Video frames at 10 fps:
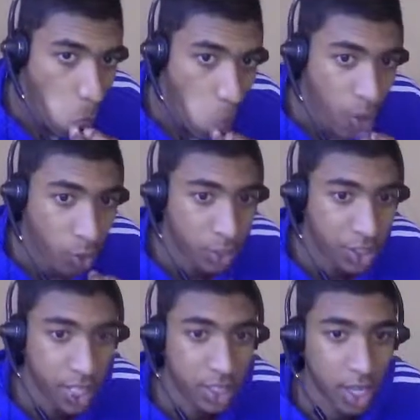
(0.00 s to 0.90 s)
In which
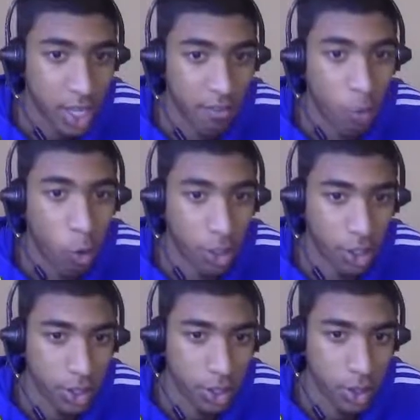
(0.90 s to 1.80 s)
case I
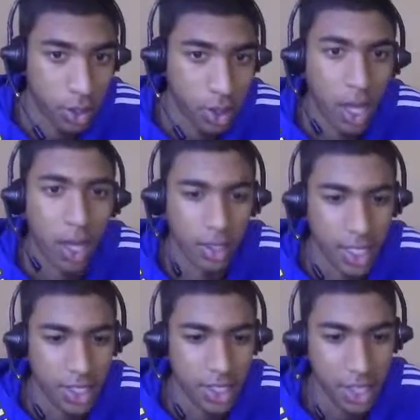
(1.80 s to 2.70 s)
fork. Ah,
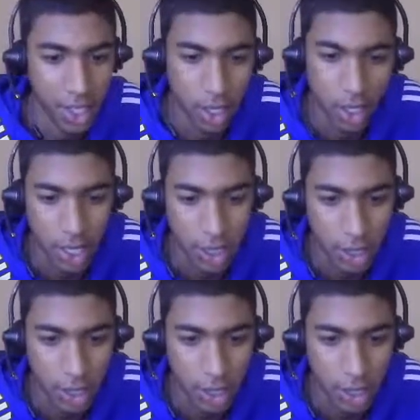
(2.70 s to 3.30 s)
that's the idea. I see.